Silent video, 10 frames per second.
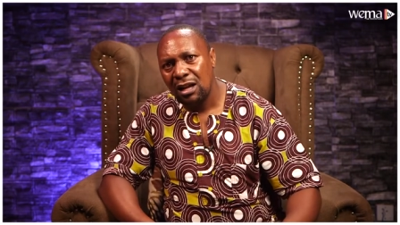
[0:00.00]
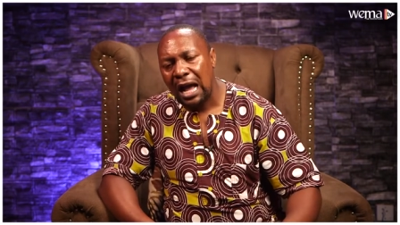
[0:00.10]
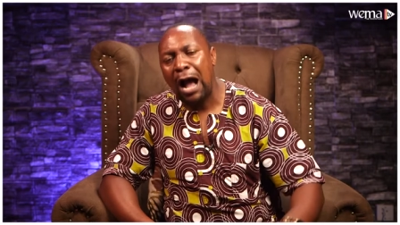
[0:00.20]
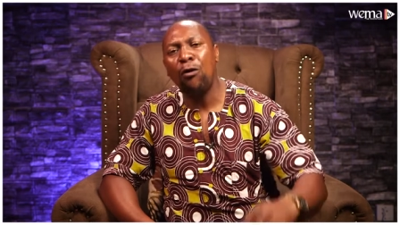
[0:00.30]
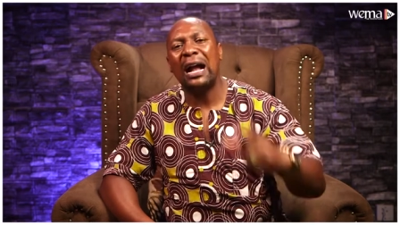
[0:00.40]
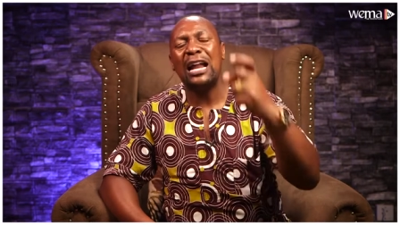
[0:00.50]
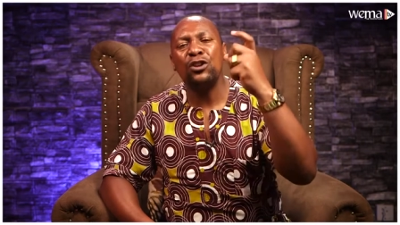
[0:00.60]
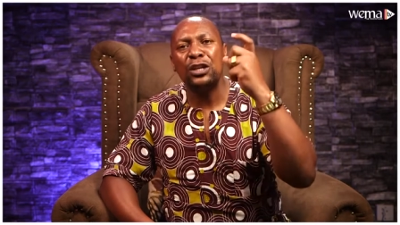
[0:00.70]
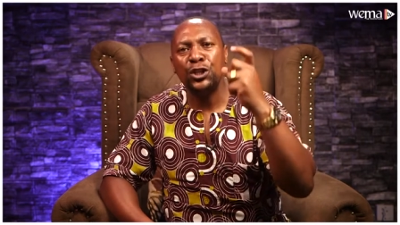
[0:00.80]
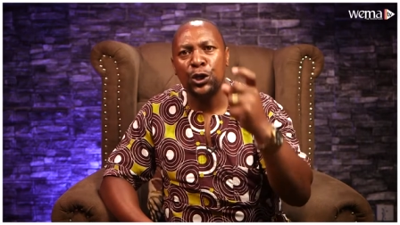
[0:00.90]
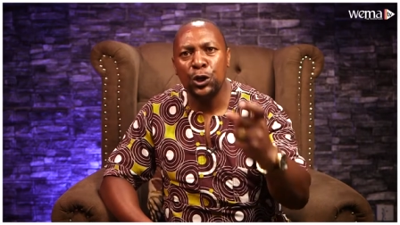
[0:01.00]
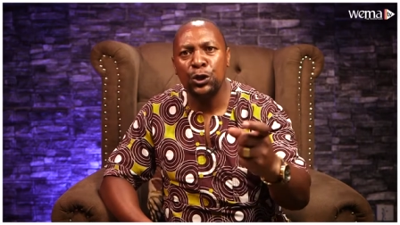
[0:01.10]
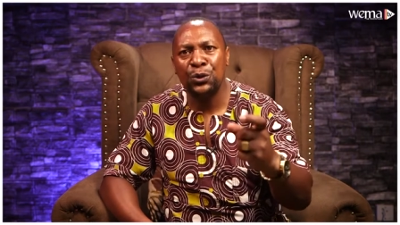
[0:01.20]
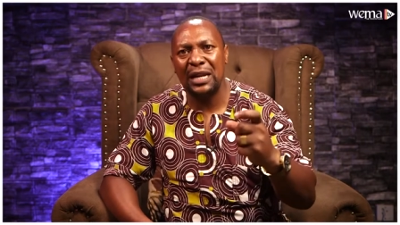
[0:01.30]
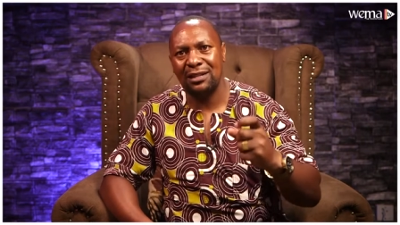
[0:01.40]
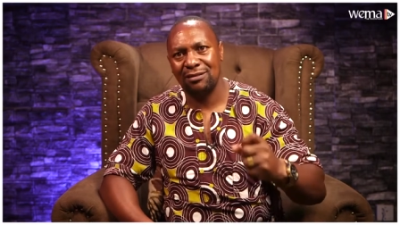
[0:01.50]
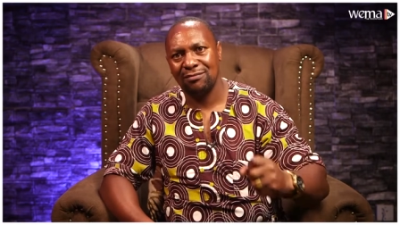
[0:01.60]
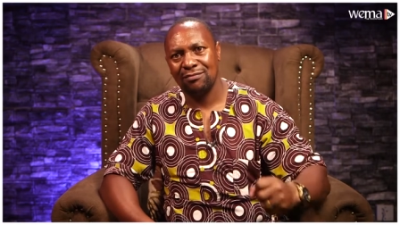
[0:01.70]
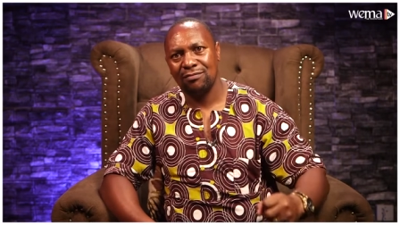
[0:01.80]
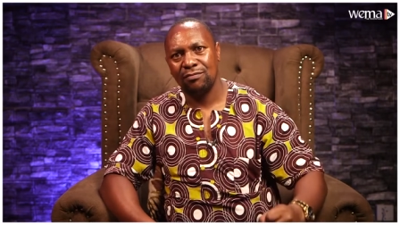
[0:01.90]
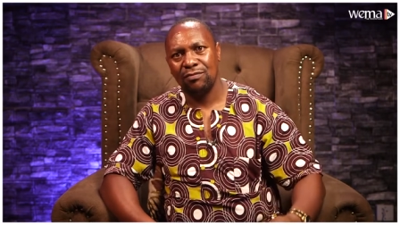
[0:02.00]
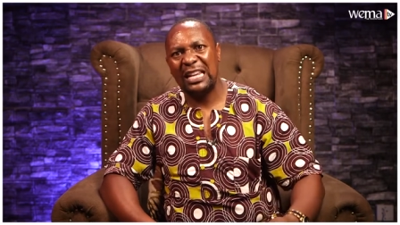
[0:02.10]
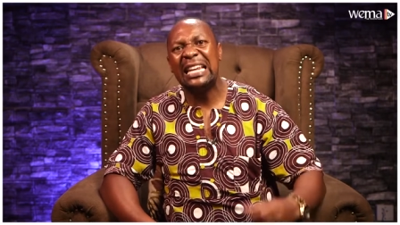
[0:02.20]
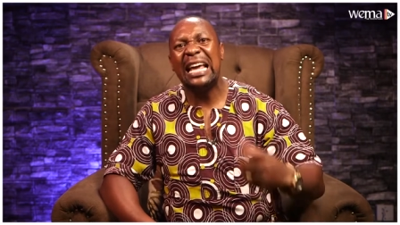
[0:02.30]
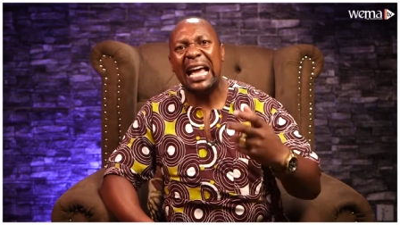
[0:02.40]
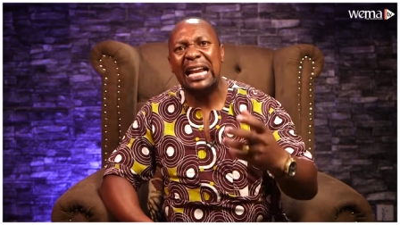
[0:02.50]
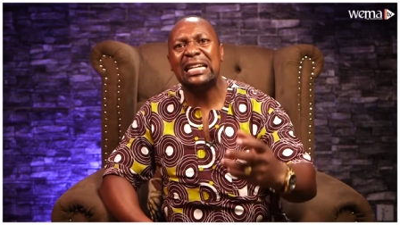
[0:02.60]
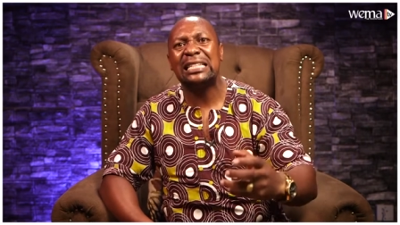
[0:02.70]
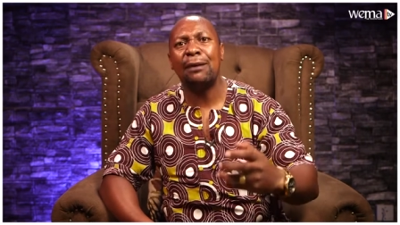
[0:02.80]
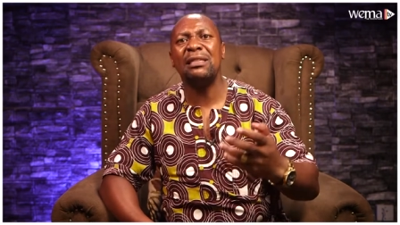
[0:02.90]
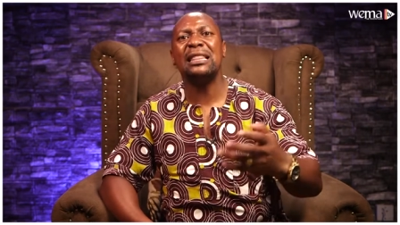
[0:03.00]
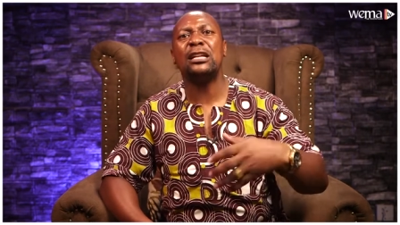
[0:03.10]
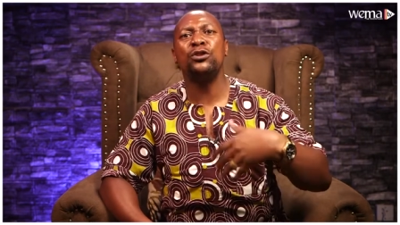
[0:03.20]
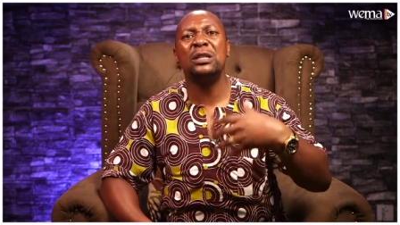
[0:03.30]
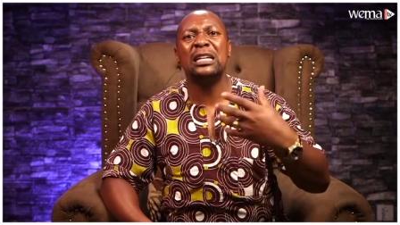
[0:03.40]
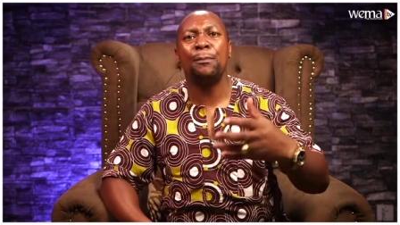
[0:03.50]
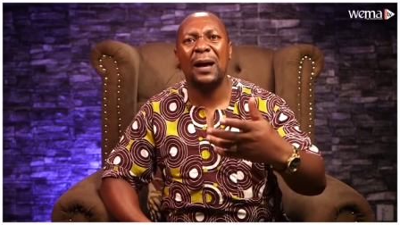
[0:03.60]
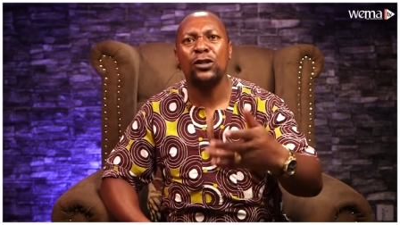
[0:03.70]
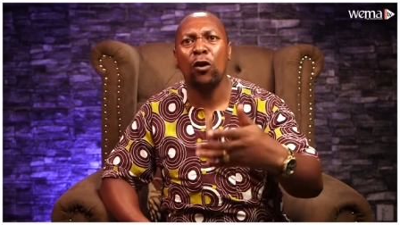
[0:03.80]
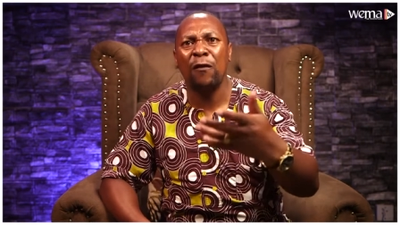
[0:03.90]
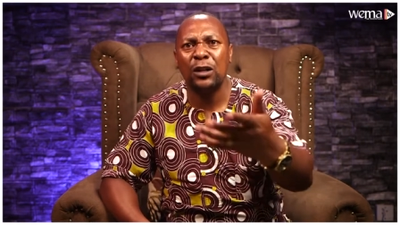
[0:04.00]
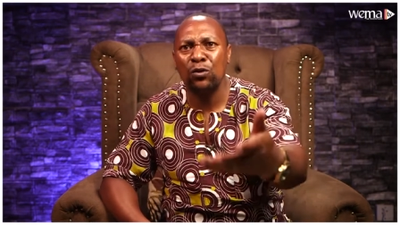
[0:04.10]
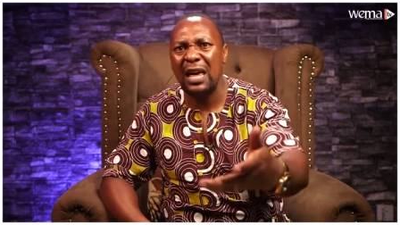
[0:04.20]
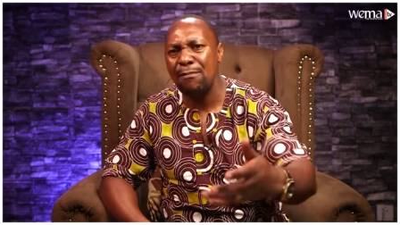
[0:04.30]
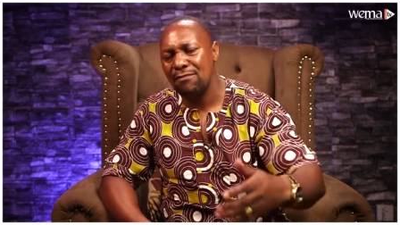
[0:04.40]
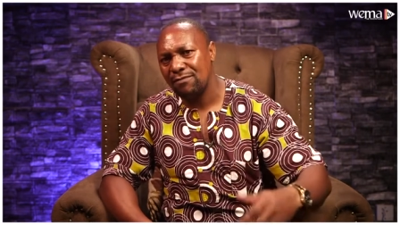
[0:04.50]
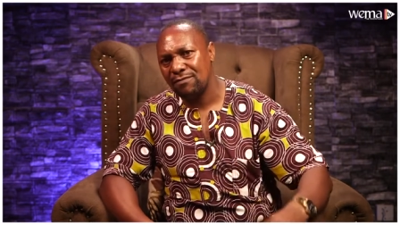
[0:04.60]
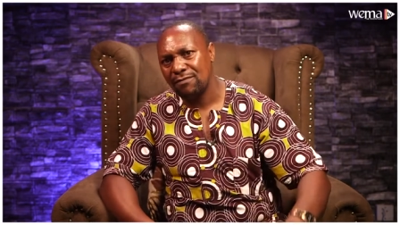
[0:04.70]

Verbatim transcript: How can your children inherit something that you didn't pass over to them?